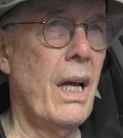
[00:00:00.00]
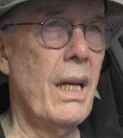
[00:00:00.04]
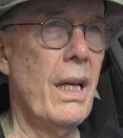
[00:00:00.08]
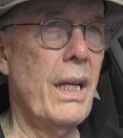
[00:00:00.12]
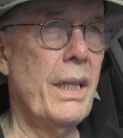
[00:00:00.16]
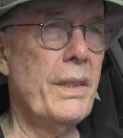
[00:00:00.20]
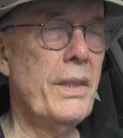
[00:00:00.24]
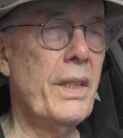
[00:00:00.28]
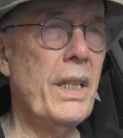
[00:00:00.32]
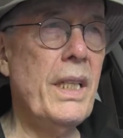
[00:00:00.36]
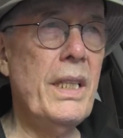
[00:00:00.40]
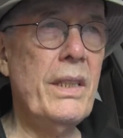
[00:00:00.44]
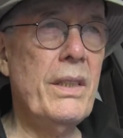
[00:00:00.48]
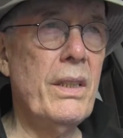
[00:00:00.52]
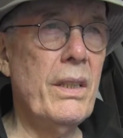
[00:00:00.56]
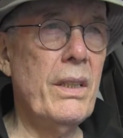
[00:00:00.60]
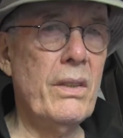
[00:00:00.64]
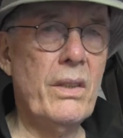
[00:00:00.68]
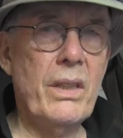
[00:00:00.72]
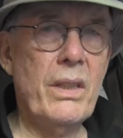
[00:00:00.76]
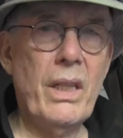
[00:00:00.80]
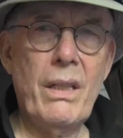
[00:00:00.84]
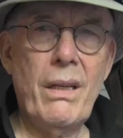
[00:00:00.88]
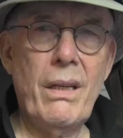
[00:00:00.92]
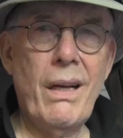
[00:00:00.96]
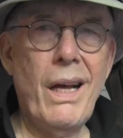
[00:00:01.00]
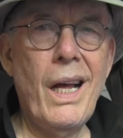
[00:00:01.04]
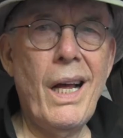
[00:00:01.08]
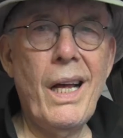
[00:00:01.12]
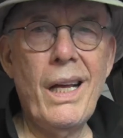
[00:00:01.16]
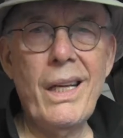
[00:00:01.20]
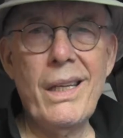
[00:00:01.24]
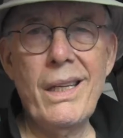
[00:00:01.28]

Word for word: It's easy to say, yeah,